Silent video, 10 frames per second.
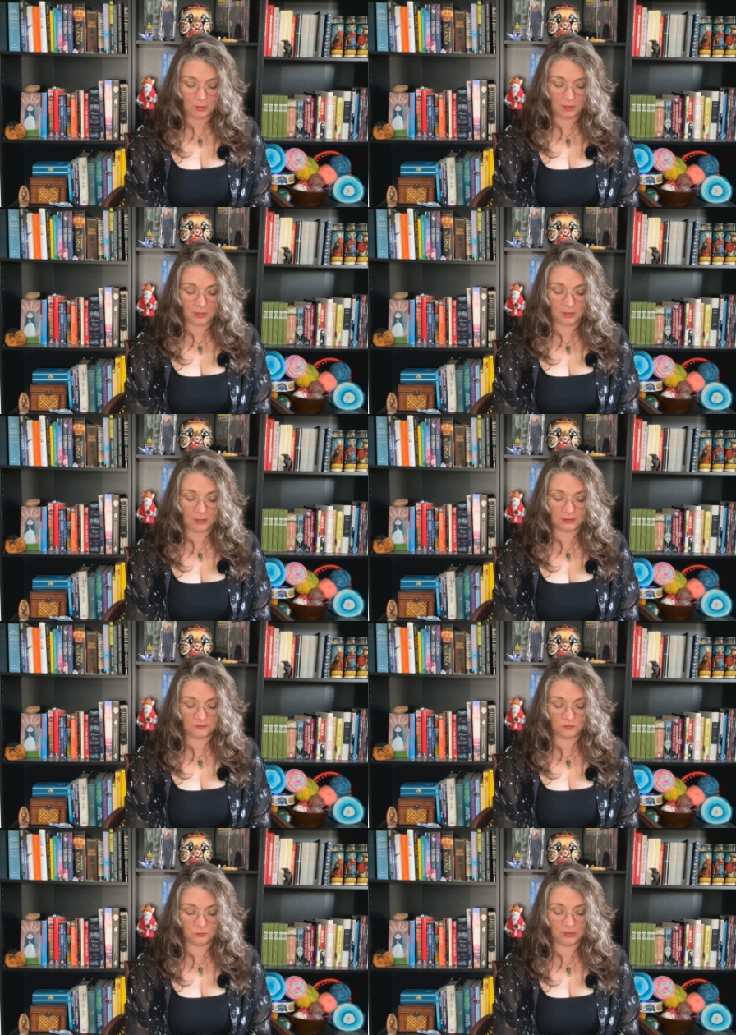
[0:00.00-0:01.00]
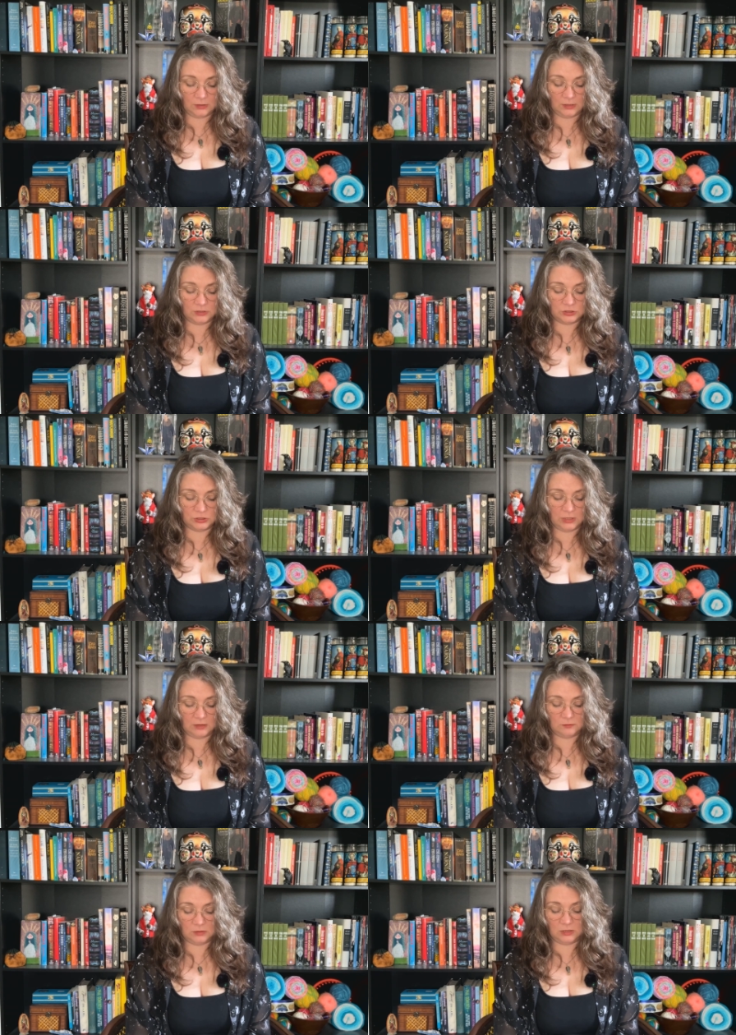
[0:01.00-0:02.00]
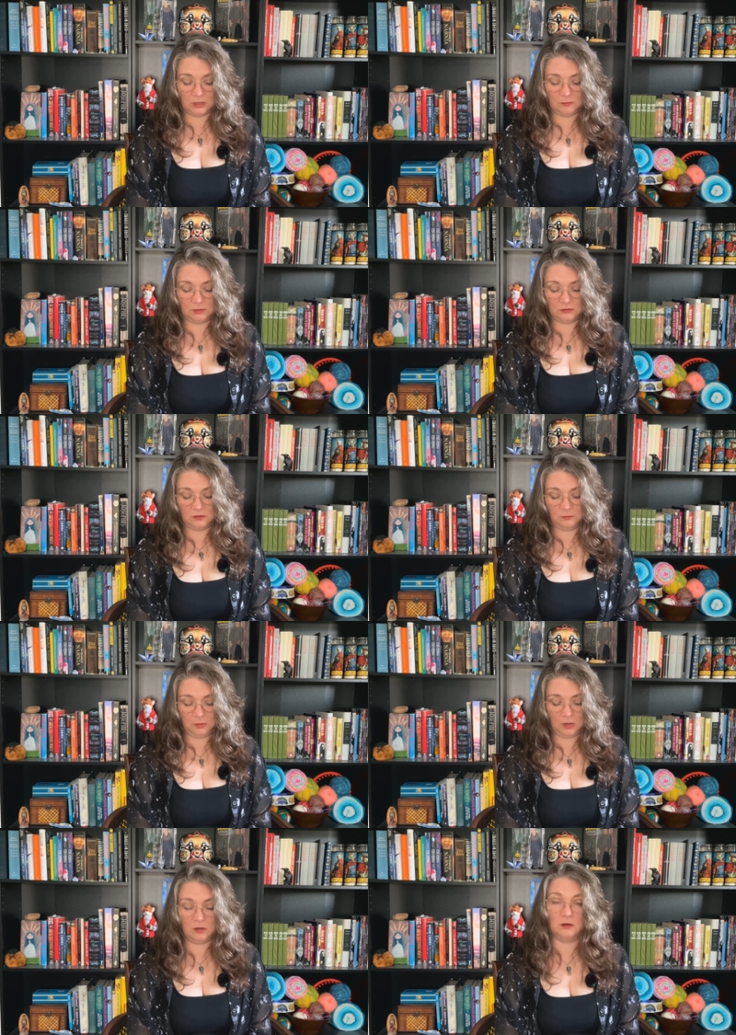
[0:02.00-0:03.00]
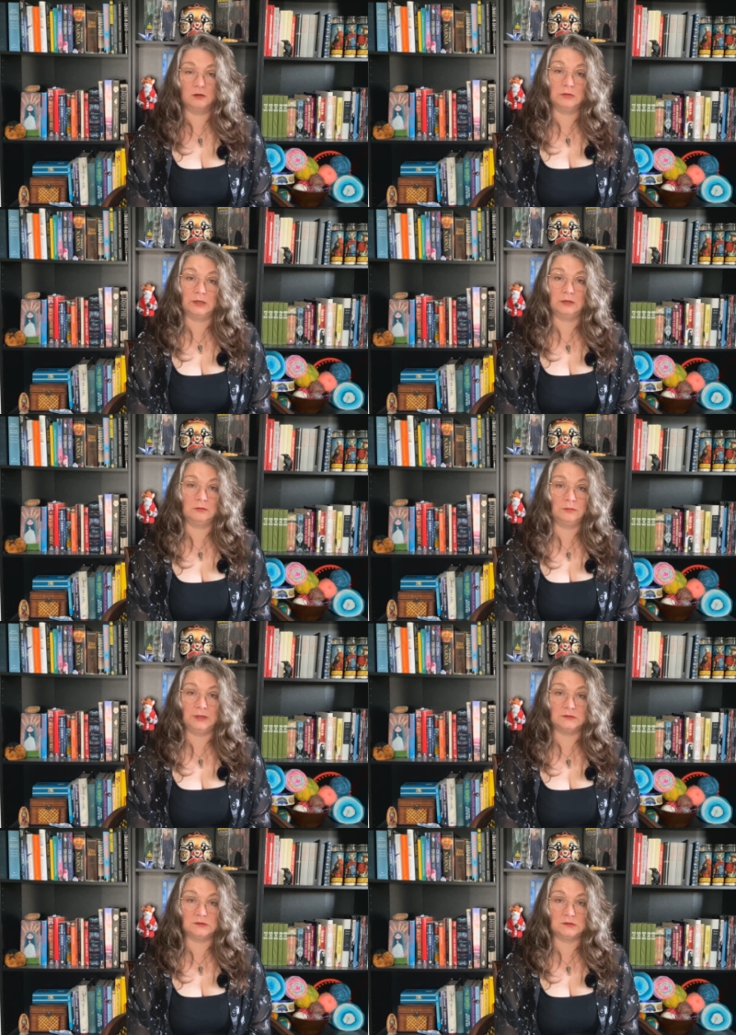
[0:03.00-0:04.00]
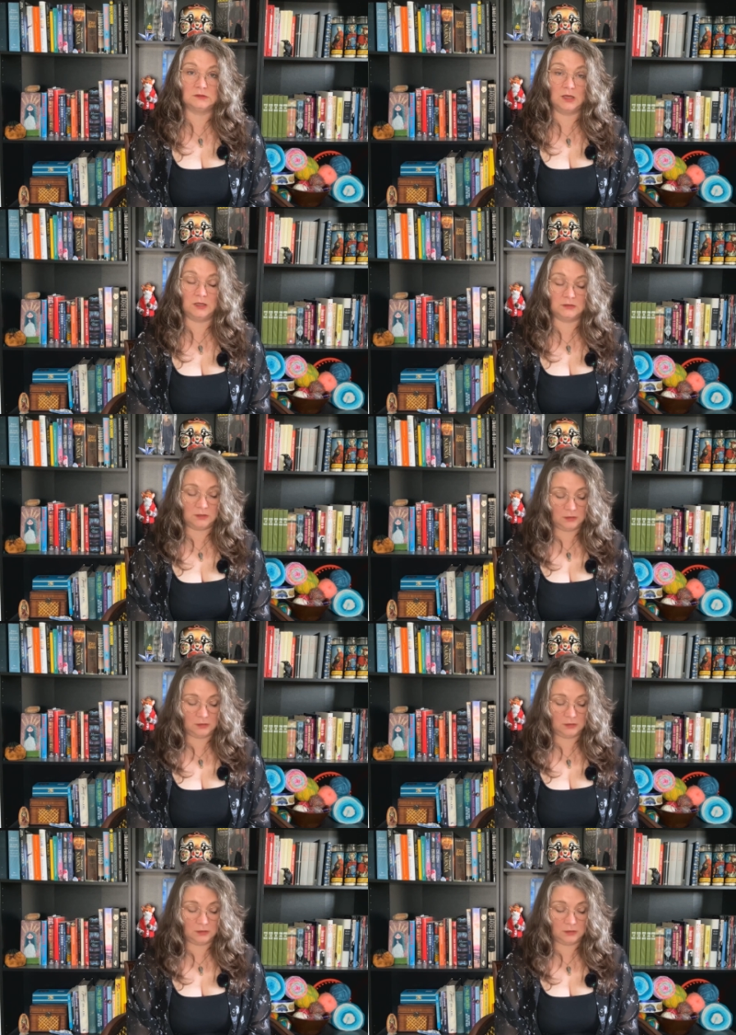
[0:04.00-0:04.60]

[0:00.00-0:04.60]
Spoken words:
I hadn't even realized she hadn't been coming to the bar on a regular basis yet.